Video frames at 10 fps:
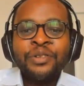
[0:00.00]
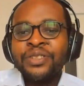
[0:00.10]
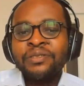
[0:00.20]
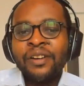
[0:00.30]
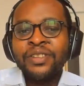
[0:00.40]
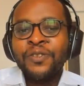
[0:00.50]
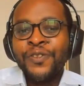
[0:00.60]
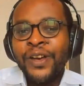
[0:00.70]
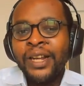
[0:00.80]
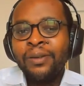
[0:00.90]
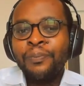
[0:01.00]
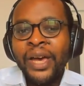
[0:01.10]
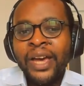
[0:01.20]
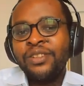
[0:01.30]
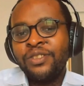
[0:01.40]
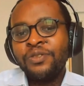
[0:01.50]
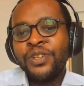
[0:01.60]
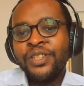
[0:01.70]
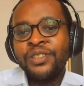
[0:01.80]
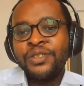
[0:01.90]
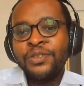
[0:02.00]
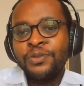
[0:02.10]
was a fairly bad university